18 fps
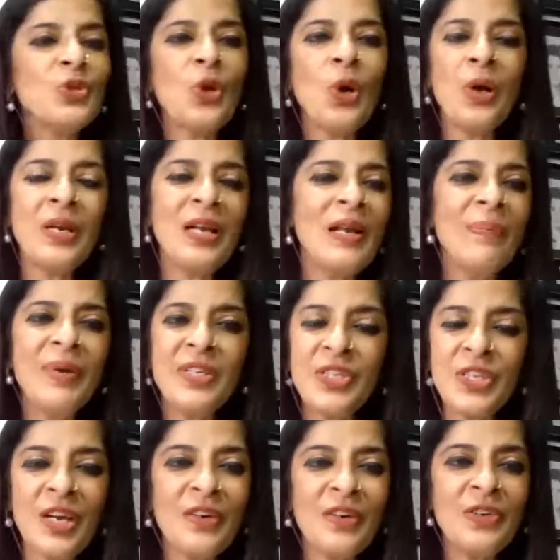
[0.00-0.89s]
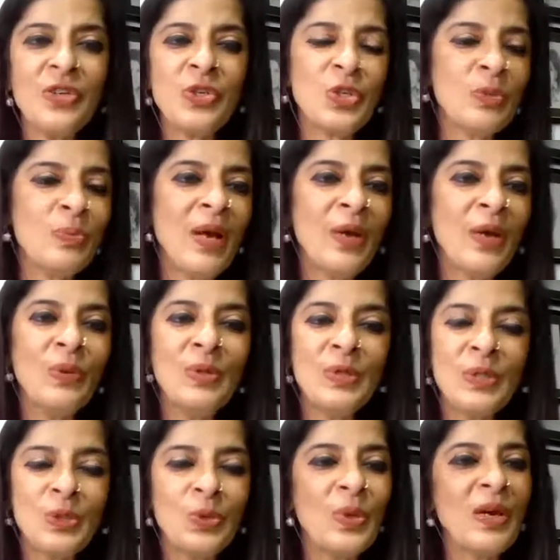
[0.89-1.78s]
sure it'll be cherished by
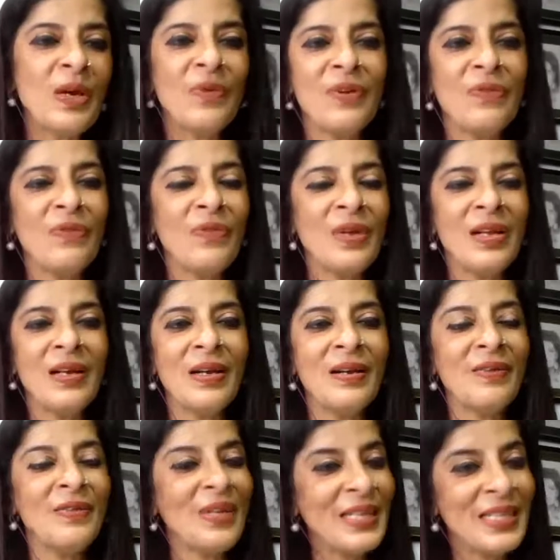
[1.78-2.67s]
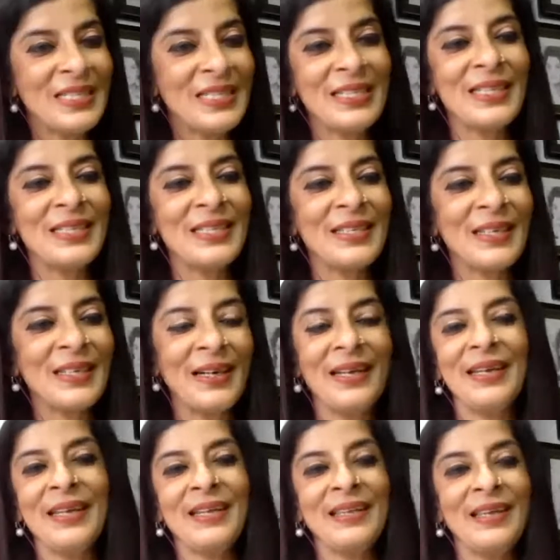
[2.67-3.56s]
whosoever reads it,
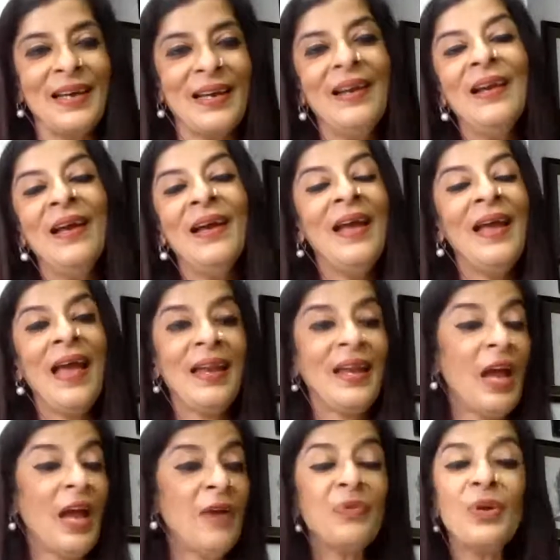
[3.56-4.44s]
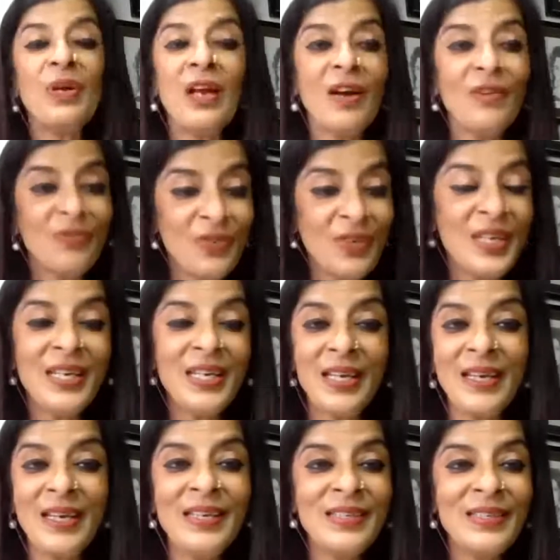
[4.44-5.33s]
Anita. And I would love
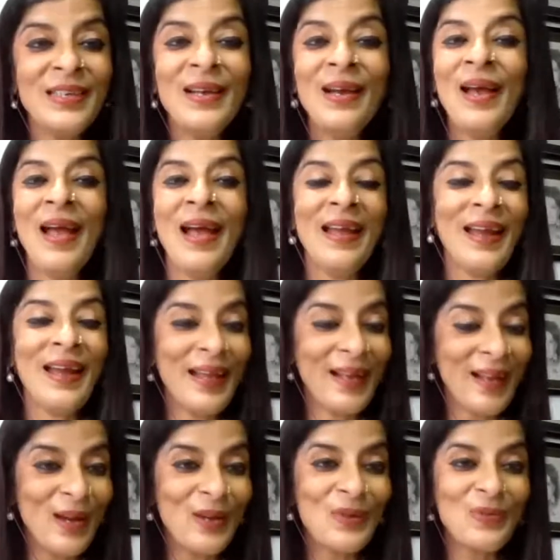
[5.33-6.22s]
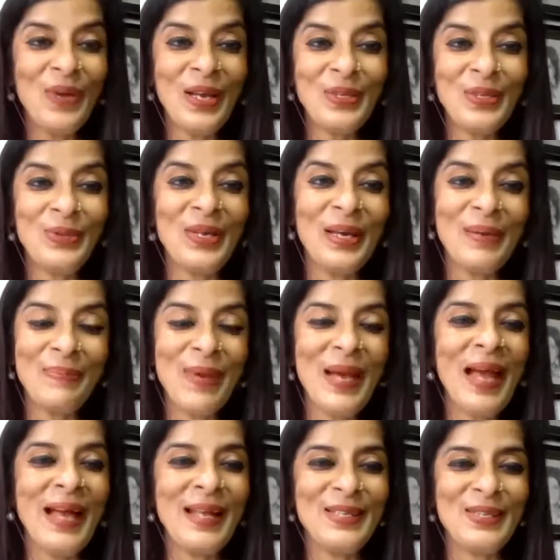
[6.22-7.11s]
reading it. And I can't wait to get my
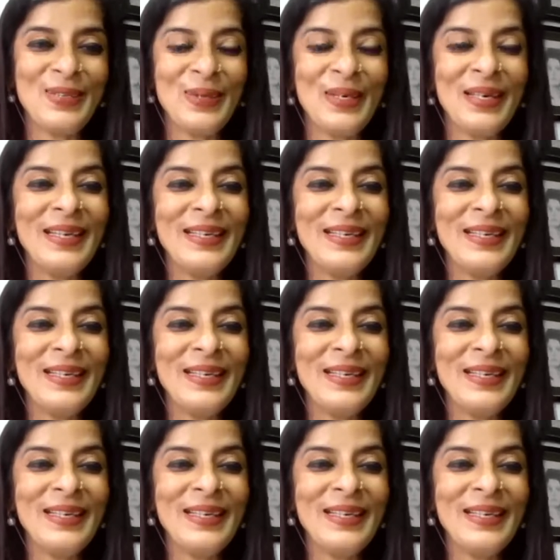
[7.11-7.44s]
hands on it.